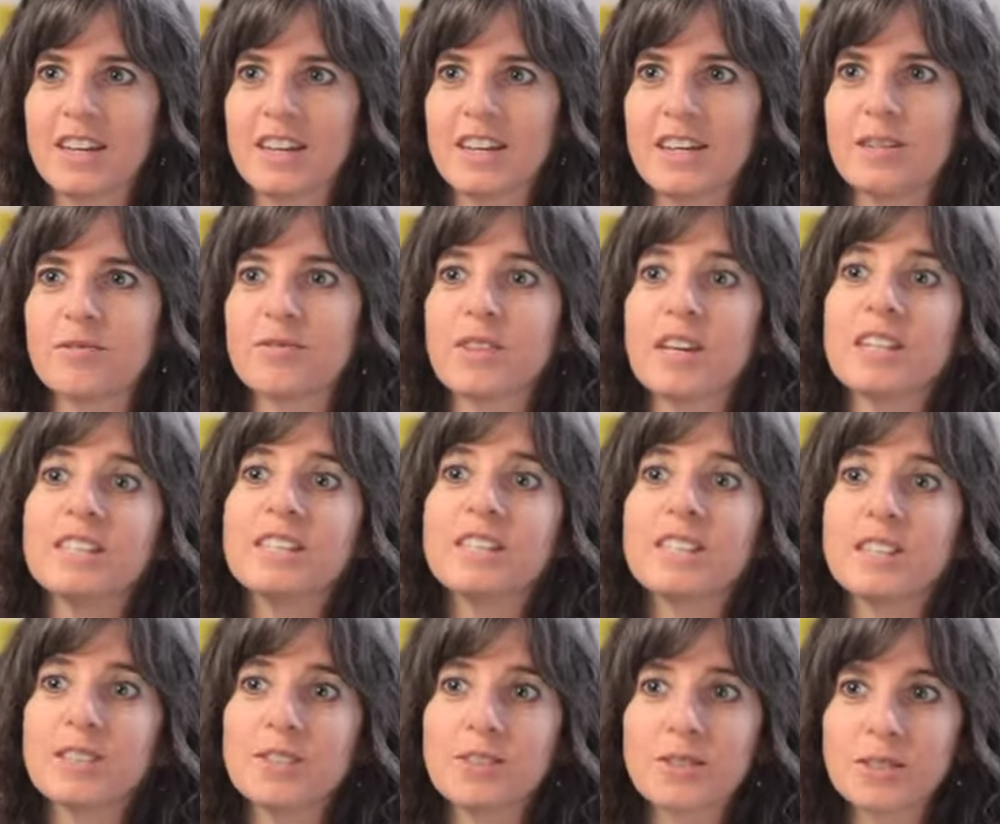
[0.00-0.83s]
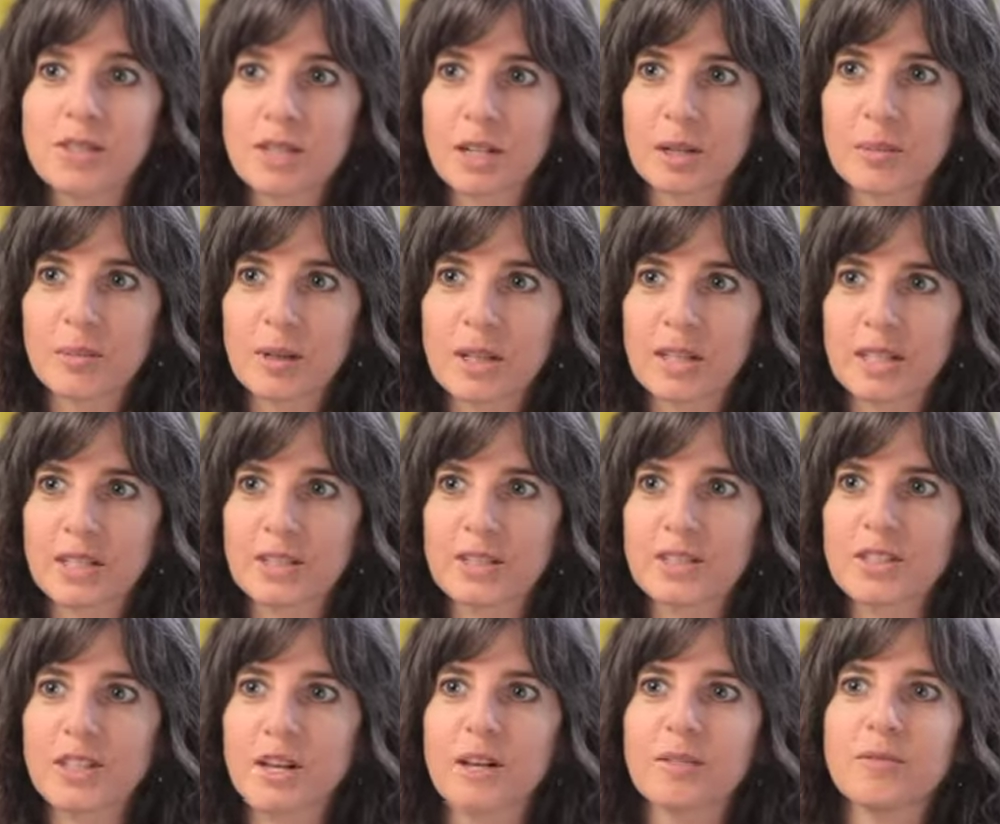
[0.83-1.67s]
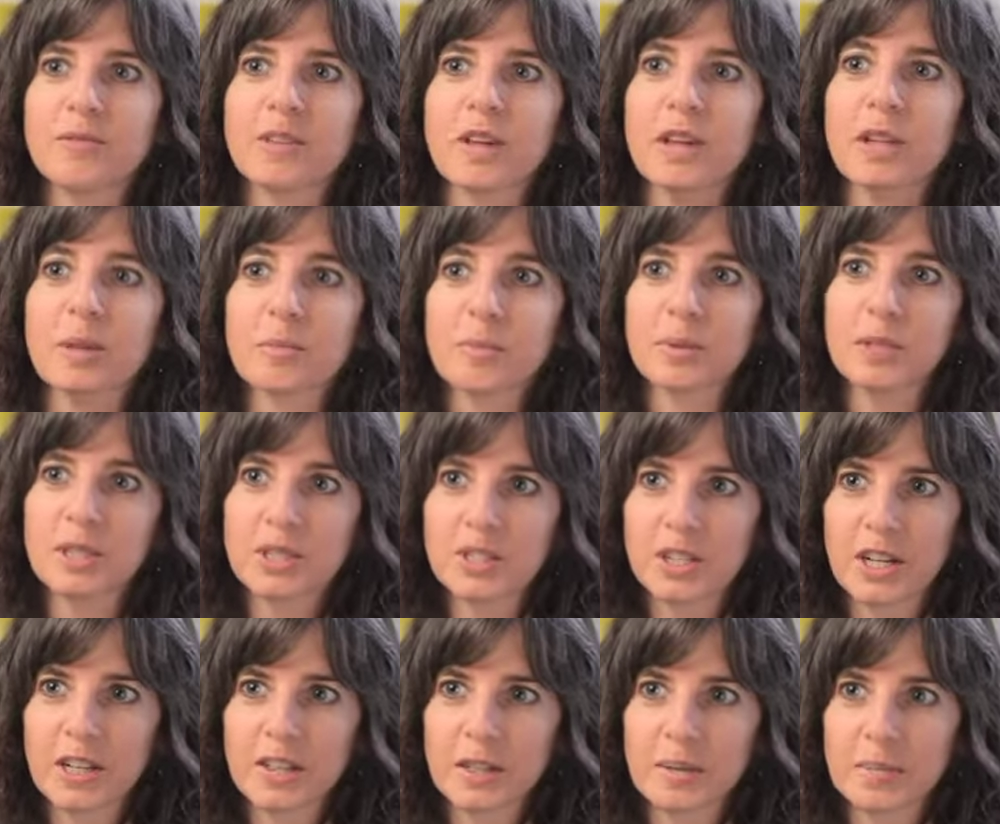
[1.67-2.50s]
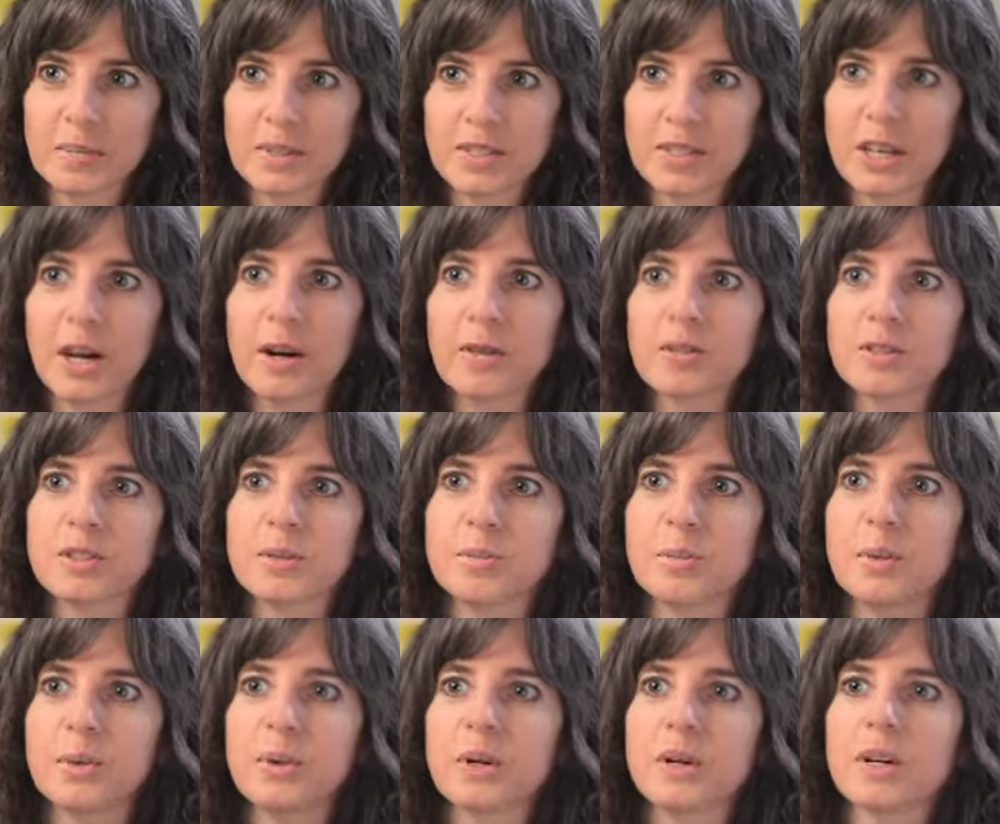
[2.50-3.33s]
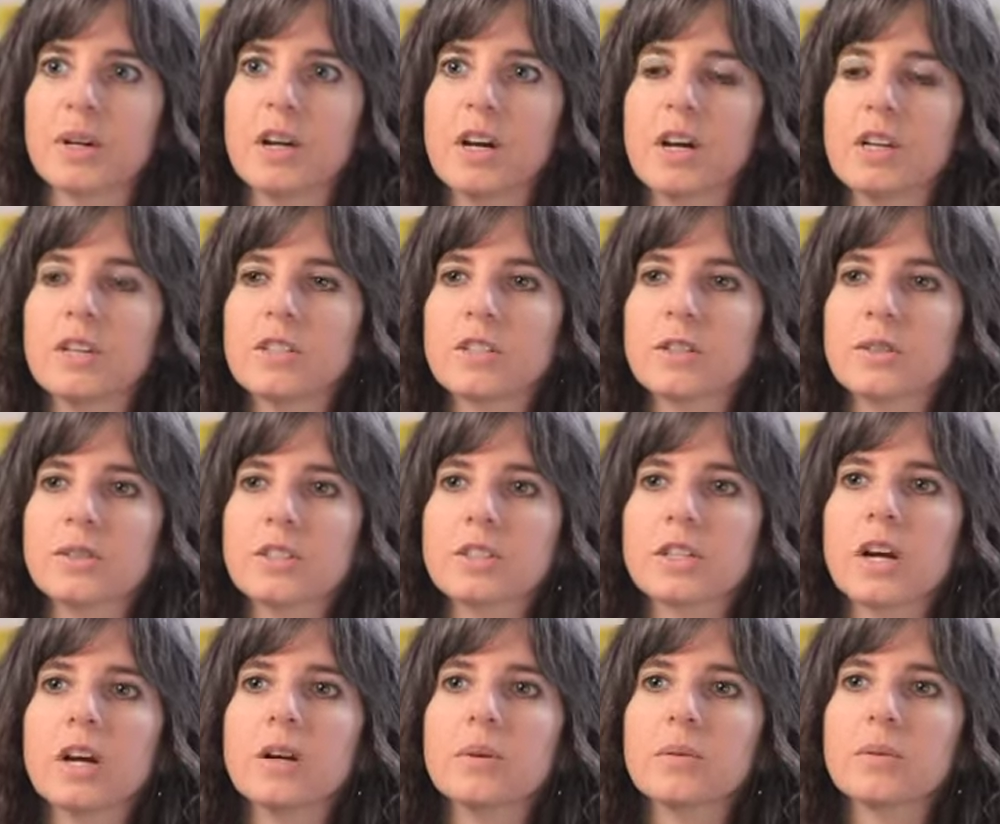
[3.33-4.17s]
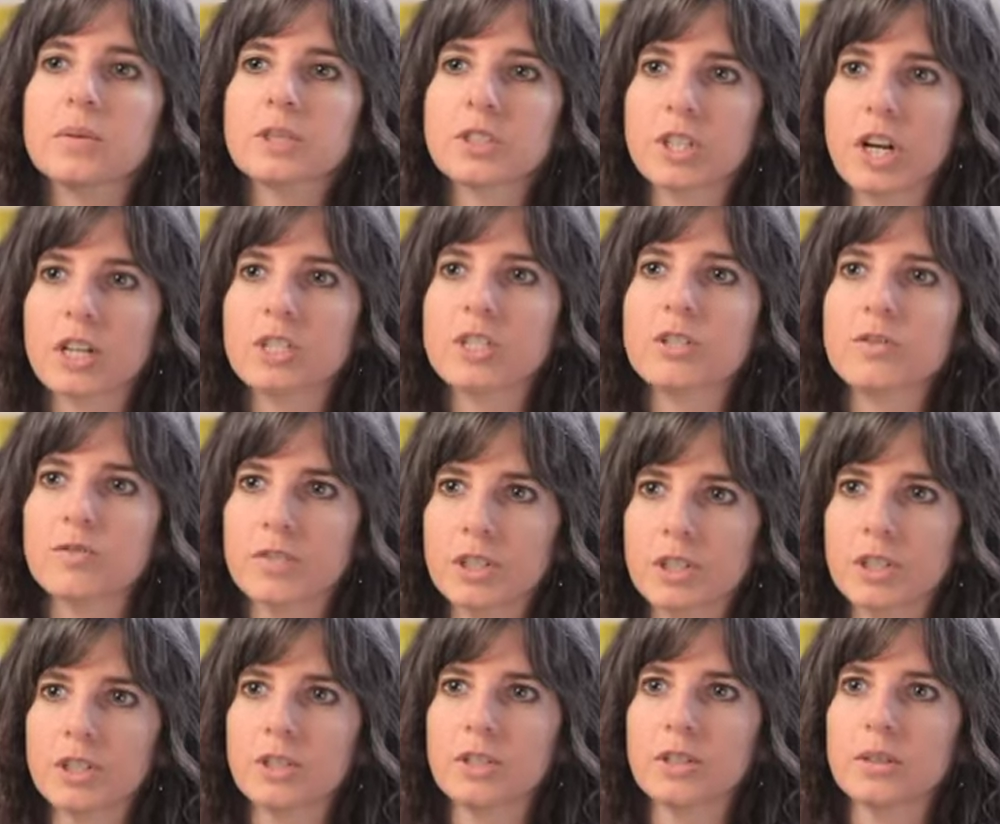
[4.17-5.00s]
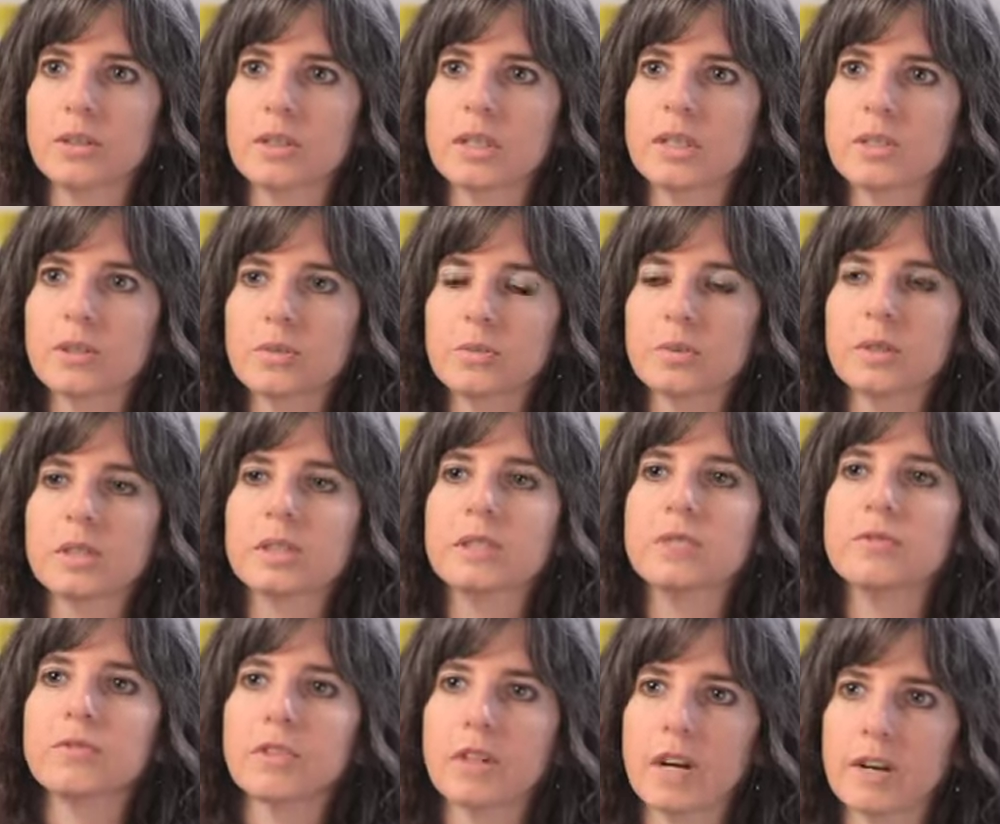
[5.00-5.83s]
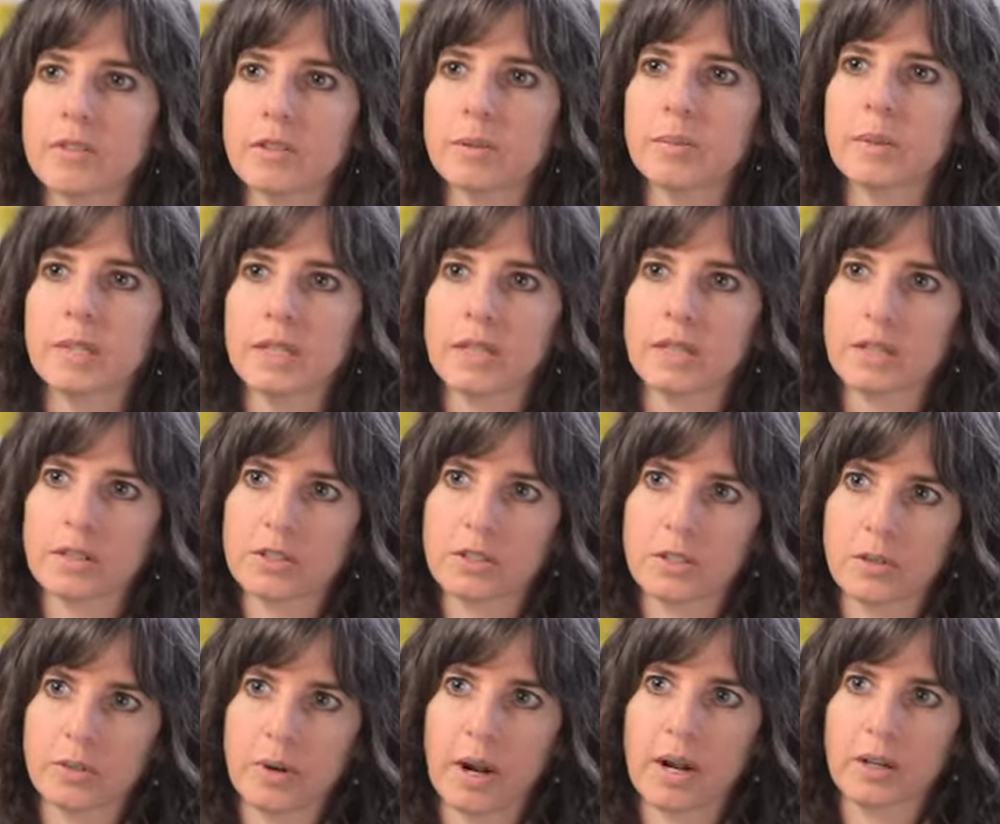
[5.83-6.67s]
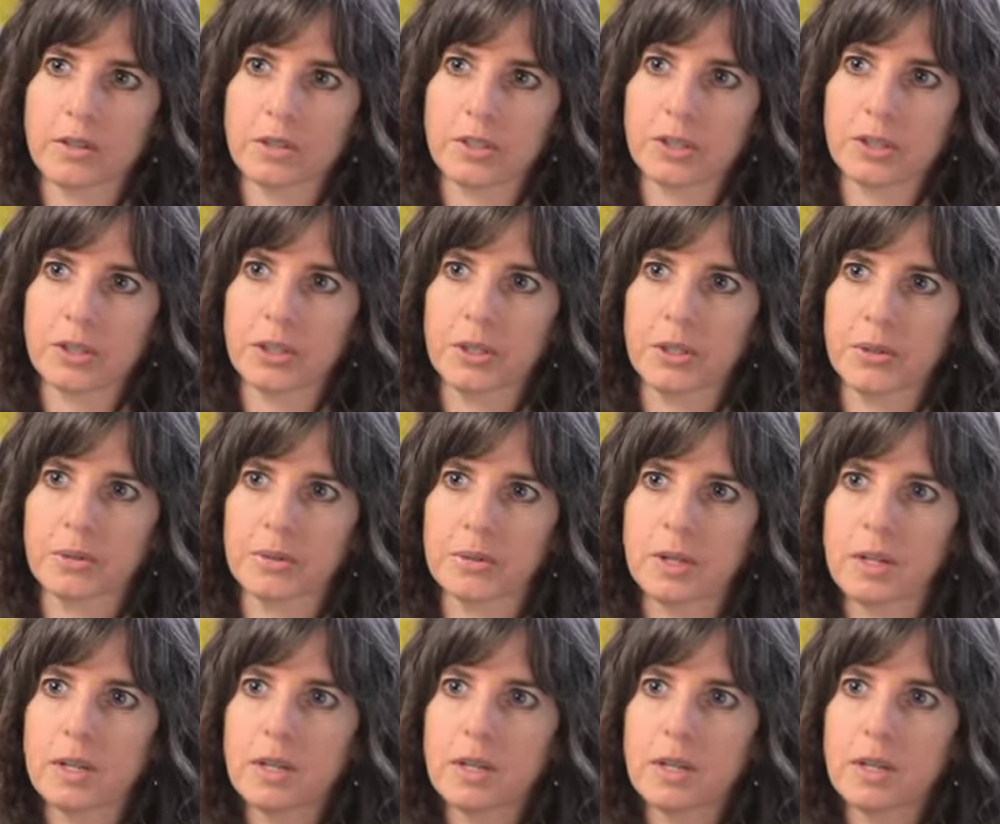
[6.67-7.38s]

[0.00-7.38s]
If they see you celebrating yourself, they'll appreciate themselves more. So it's not just for you, it's really for everybody else around you.